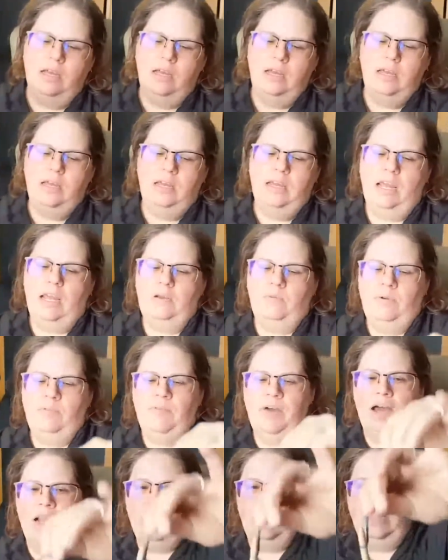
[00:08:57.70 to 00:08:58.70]
and we've
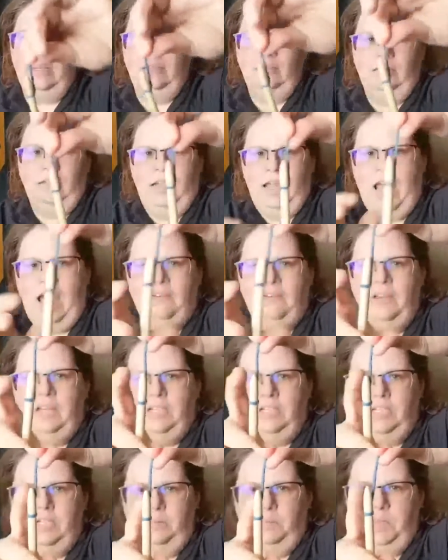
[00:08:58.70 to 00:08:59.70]
got it half
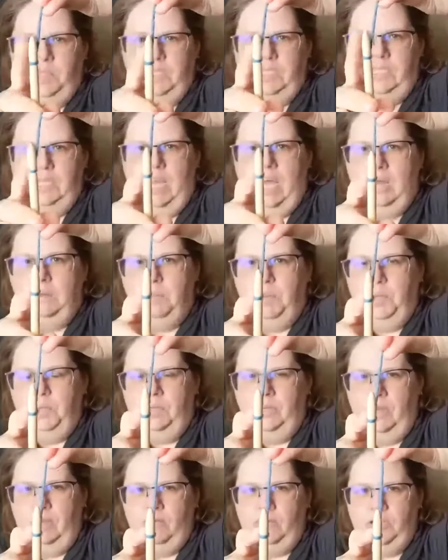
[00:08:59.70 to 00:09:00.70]
hitched up to the top
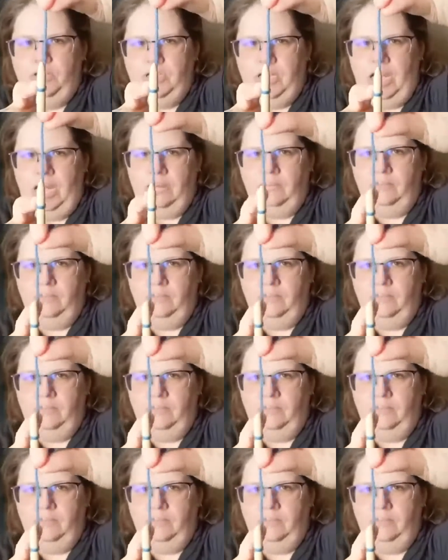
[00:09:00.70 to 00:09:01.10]
of the shaft,